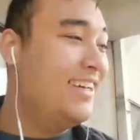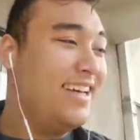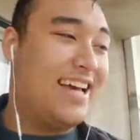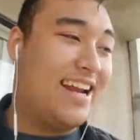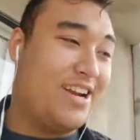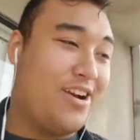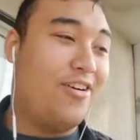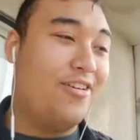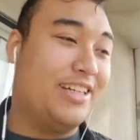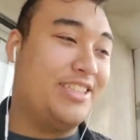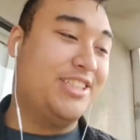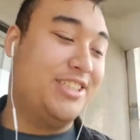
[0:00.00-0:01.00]
and I know
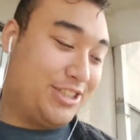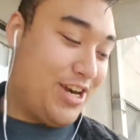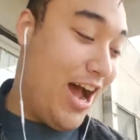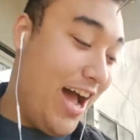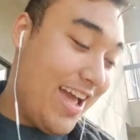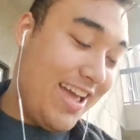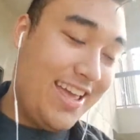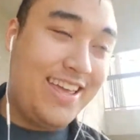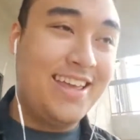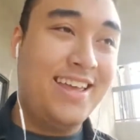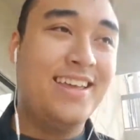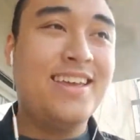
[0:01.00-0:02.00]
I should try.
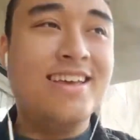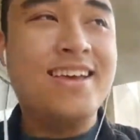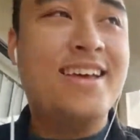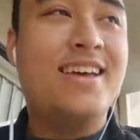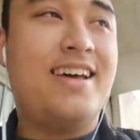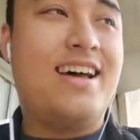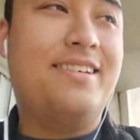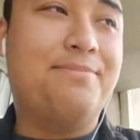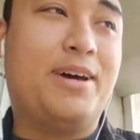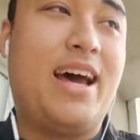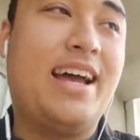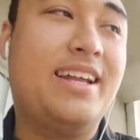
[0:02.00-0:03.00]

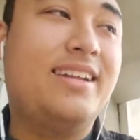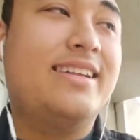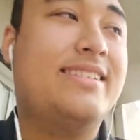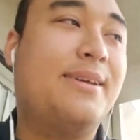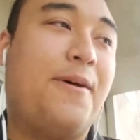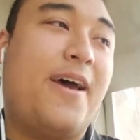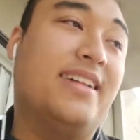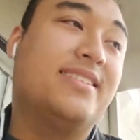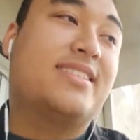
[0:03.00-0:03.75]
But it depends,